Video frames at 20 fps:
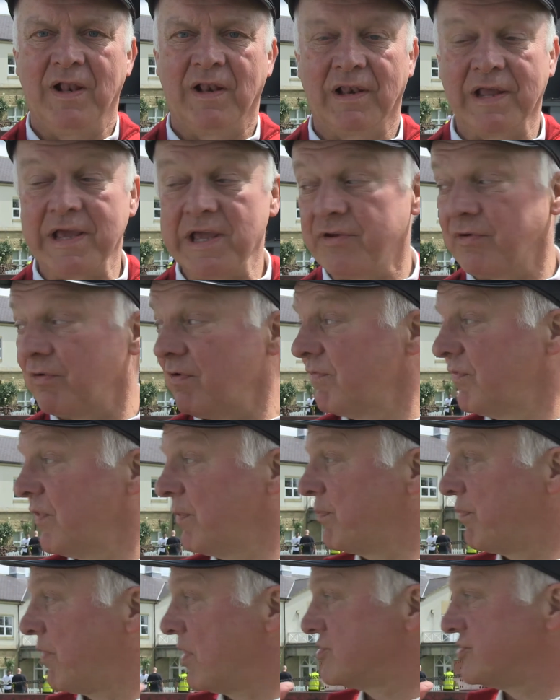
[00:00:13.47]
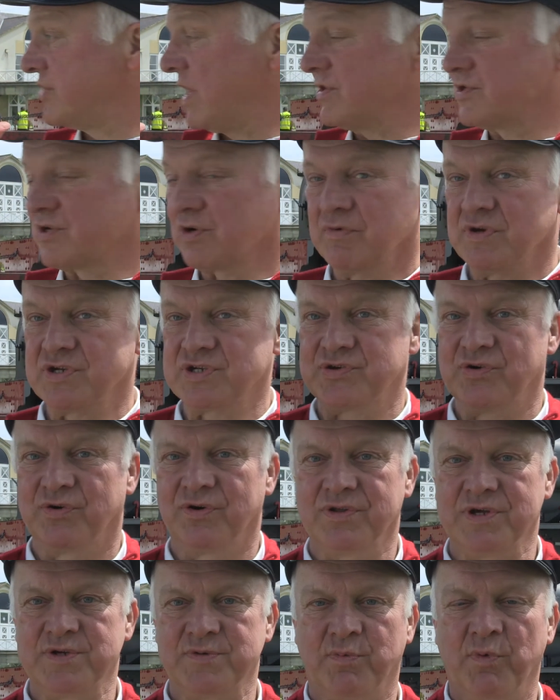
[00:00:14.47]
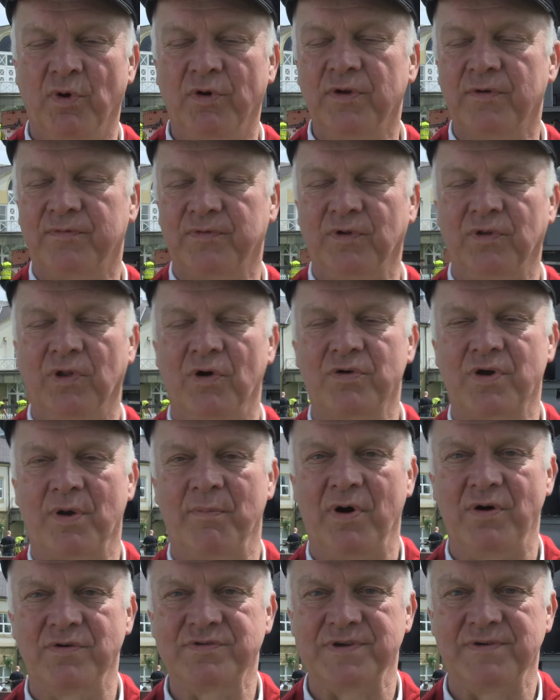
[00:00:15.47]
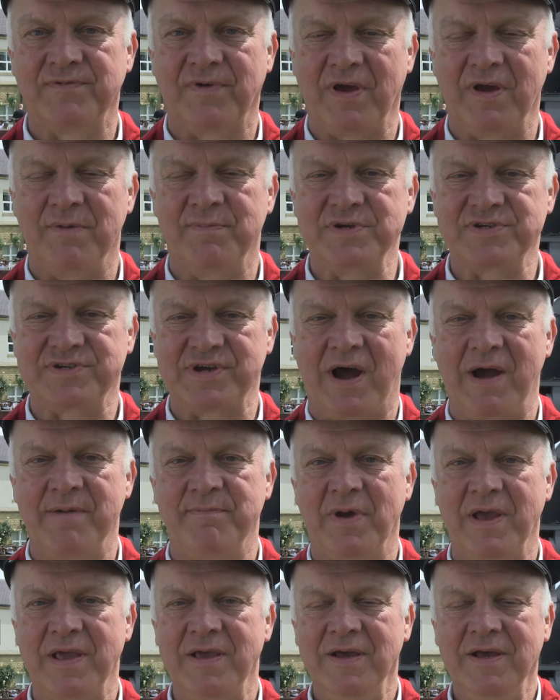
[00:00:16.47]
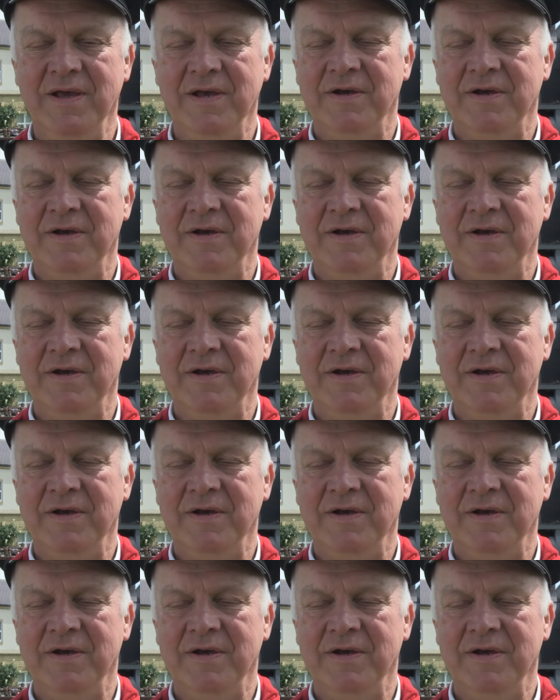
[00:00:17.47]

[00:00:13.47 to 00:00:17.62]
leader of the project to restore this wonderful locomotive here beside me,